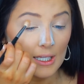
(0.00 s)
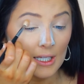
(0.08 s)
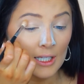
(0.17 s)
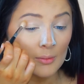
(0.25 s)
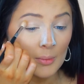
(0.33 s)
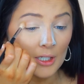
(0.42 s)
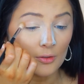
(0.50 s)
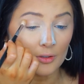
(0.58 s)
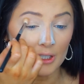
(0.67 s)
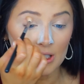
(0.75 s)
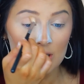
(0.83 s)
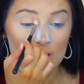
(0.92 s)
in my
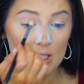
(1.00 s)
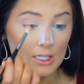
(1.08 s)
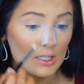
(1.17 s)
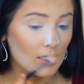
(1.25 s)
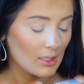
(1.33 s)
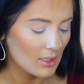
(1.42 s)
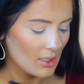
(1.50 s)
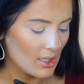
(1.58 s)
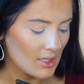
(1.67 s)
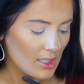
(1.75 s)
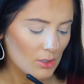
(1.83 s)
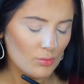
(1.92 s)
crease.
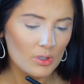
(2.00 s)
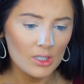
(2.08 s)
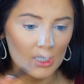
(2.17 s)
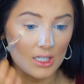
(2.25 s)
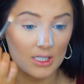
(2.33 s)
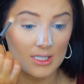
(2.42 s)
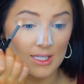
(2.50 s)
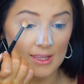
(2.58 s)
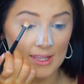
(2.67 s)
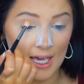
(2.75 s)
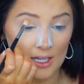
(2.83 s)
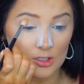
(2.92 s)
And this really isn't
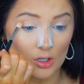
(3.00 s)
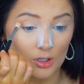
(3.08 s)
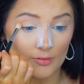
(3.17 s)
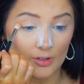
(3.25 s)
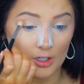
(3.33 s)
that dark of a